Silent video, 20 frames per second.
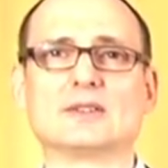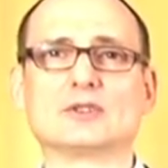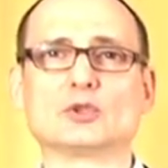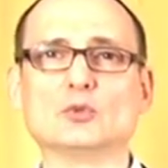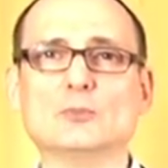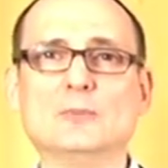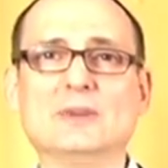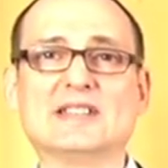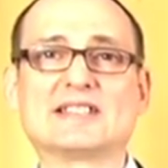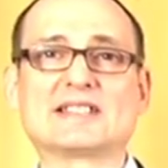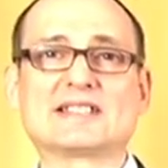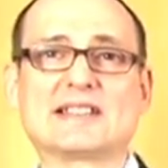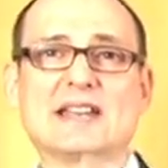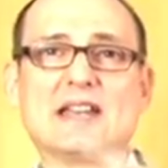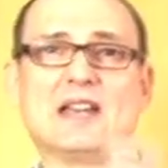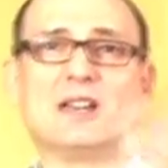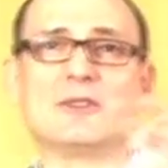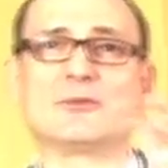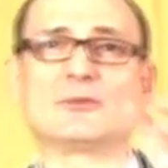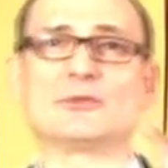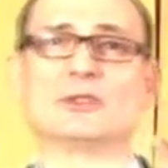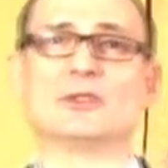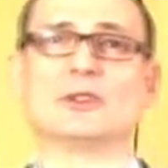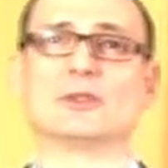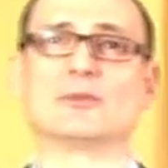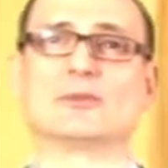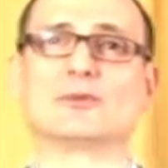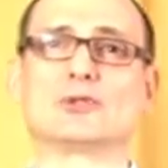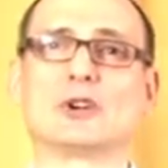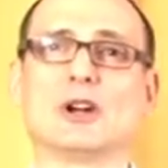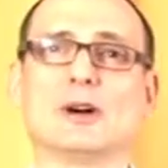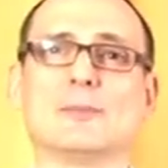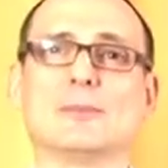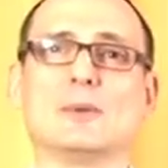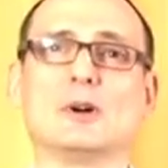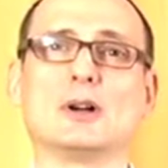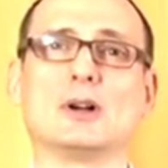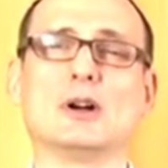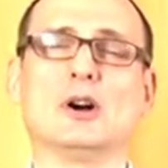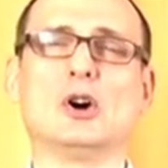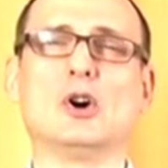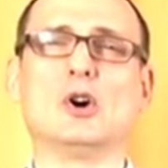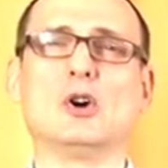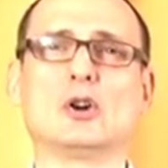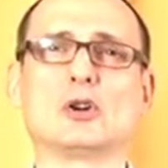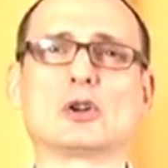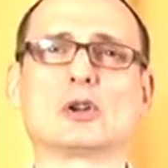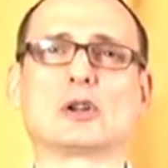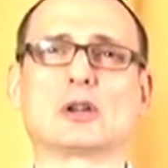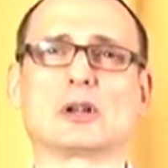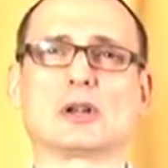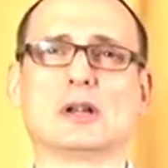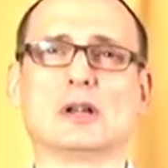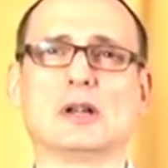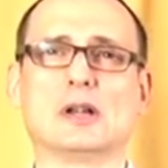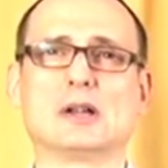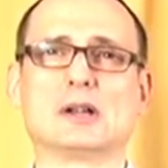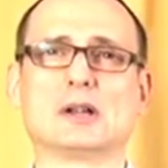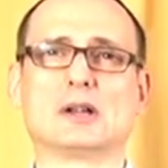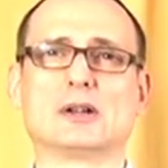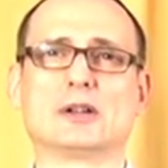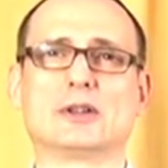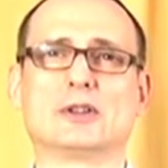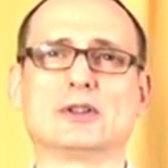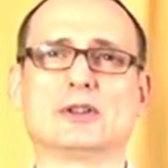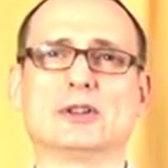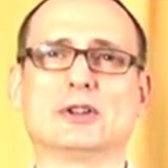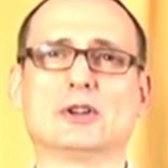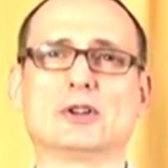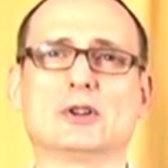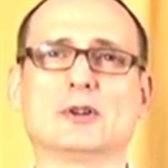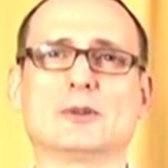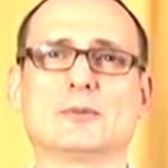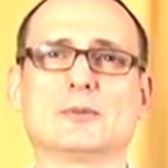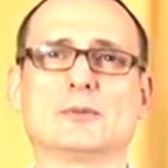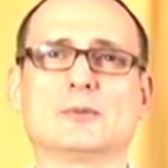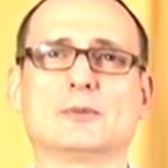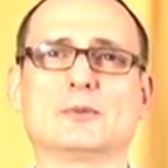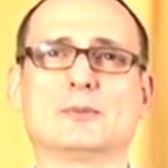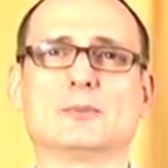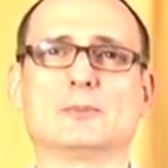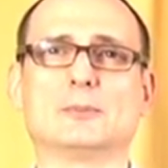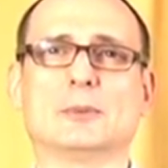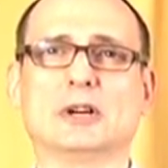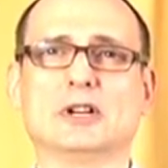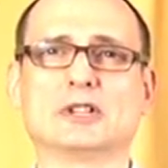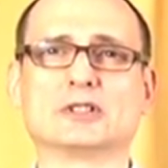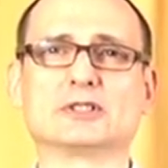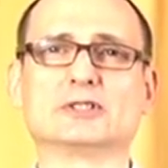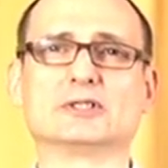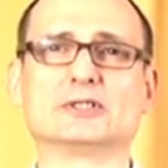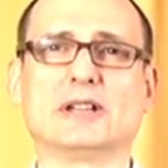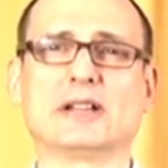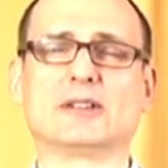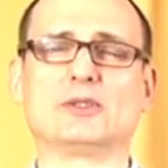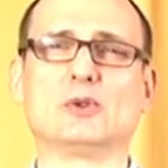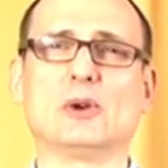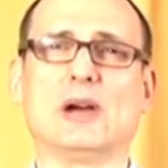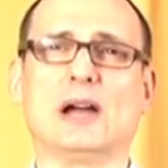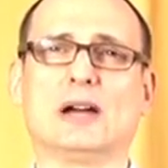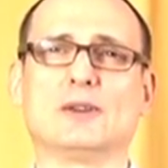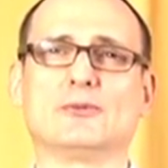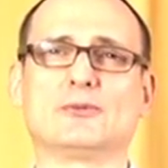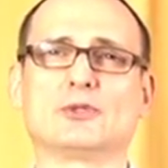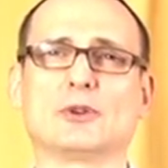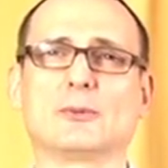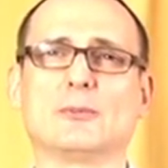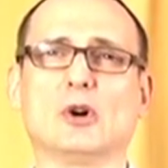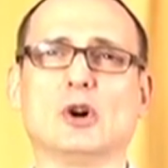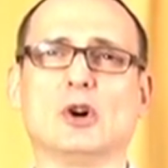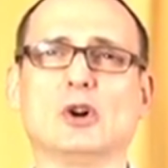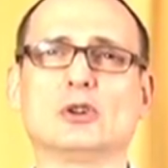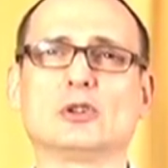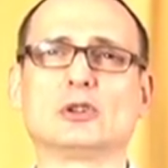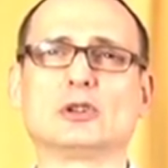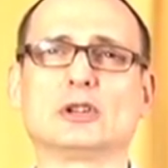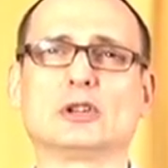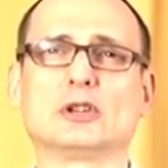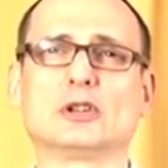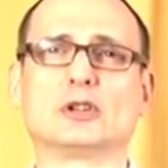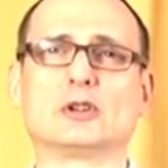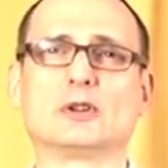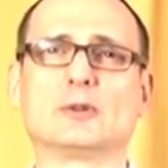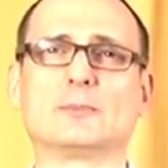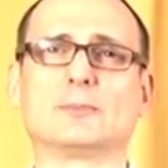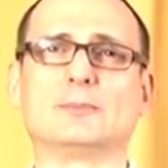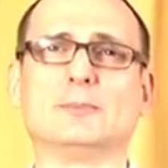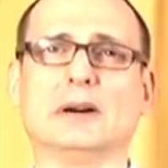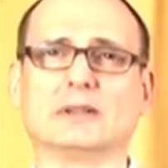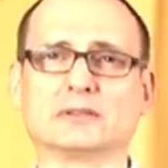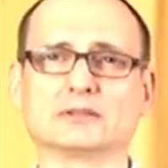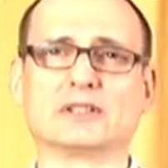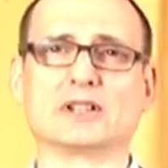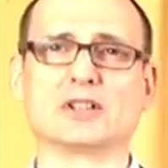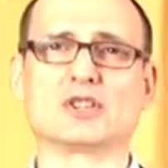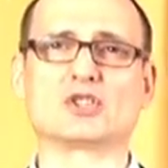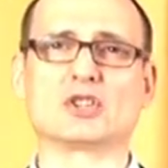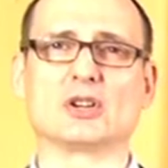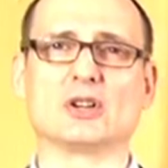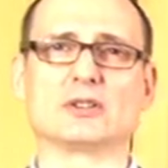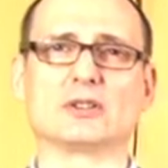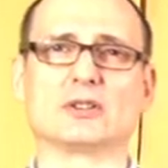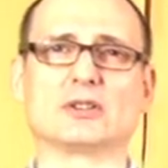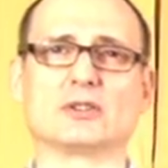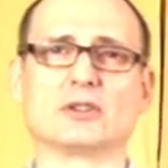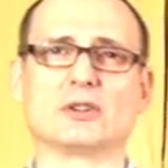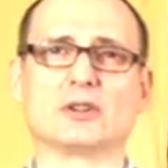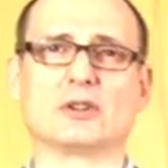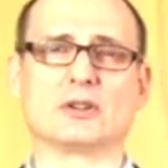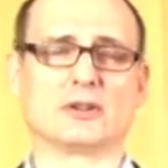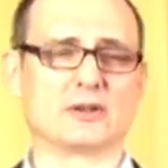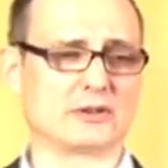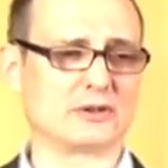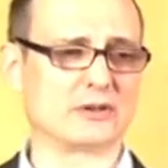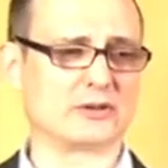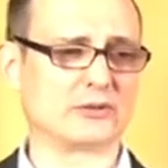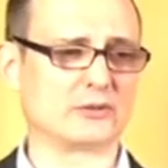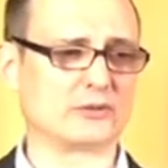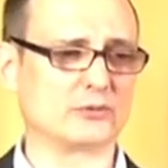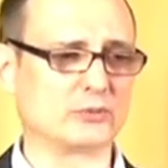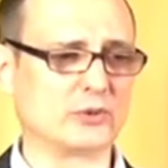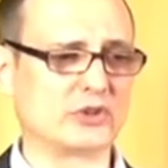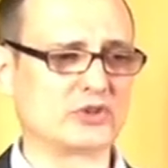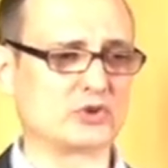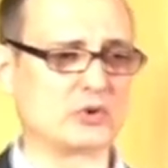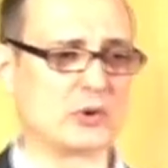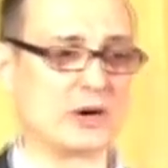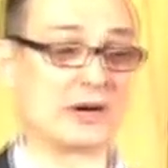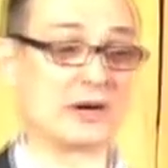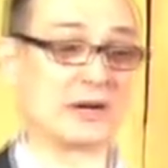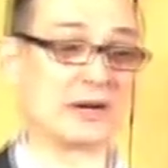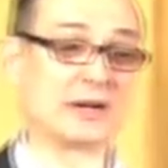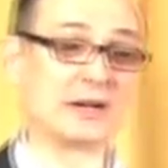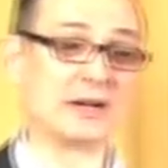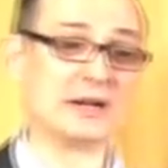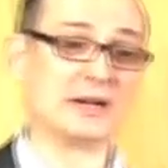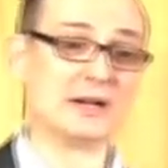to be saved from all the burden that you have, from all the bondage under uh, which you are.